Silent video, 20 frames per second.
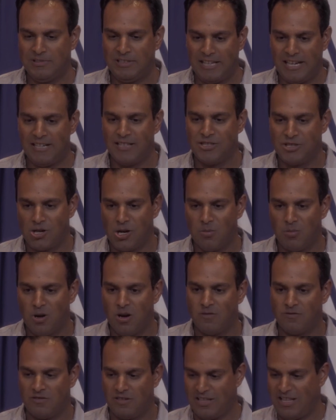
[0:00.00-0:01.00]
get a job
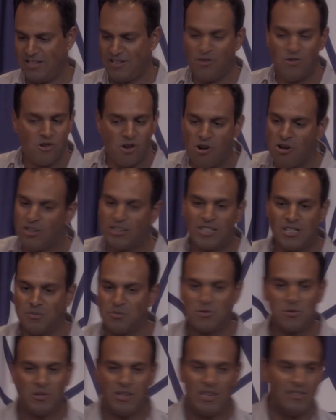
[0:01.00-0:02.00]
offer, they don't all
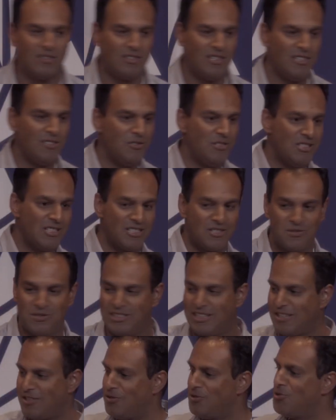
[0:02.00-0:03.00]
come together, and you just don't
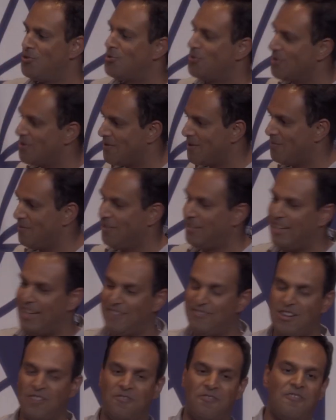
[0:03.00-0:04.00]
get to choose from, okay,
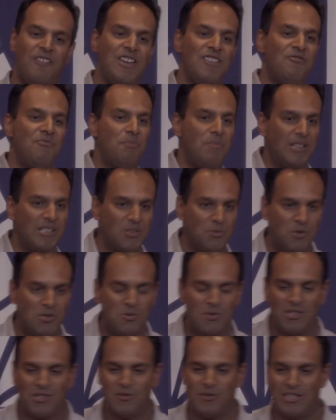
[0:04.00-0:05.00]
I've got 5 picks,
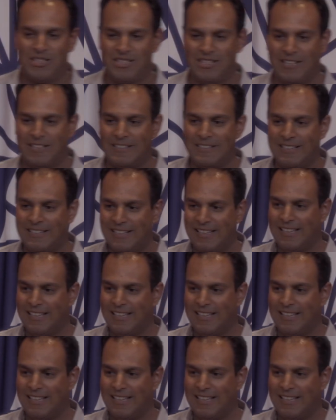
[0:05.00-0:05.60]
which one do I take?